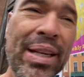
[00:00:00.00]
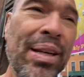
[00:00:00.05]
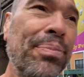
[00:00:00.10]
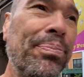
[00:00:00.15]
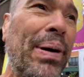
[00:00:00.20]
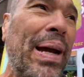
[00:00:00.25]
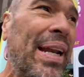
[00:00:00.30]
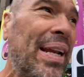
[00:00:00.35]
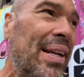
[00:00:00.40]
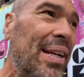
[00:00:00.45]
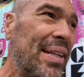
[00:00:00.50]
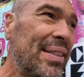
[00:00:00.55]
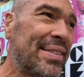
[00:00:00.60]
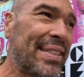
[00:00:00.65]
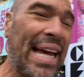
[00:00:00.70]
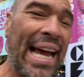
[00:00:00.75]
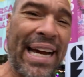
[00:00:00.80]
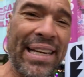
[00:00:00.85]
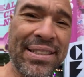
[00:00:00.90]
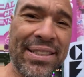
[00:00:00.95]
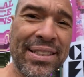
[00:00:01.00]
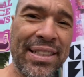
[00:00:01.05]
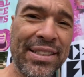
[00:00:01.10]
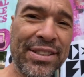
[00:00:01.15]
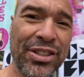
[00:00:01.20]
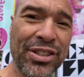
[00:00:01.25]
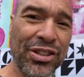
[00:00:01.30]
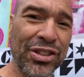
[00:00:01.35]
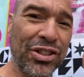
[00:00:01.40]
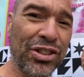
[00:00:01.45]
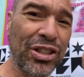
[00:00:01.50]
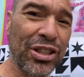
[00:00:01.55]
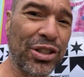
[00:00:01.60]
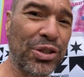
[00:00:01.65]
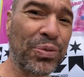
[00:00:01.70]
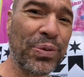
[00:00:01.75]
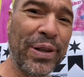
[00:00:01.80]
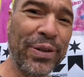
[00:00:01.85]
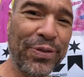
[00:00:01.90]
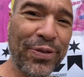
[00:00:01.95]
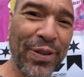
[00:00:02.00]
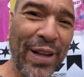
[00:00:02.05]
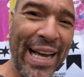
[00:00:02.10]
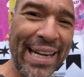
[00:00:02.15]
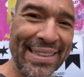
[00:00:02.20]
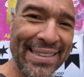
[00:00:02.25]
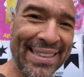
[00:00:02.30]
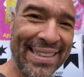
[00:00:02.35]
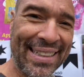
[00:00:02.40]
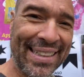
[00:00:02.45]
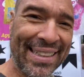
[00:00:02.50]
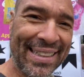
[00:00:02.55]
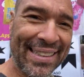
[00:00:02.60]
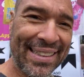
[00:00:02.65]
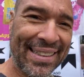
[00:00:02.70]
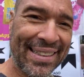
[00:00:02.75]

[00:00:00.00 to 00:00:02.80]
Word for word: but in its essence, it's just reflecting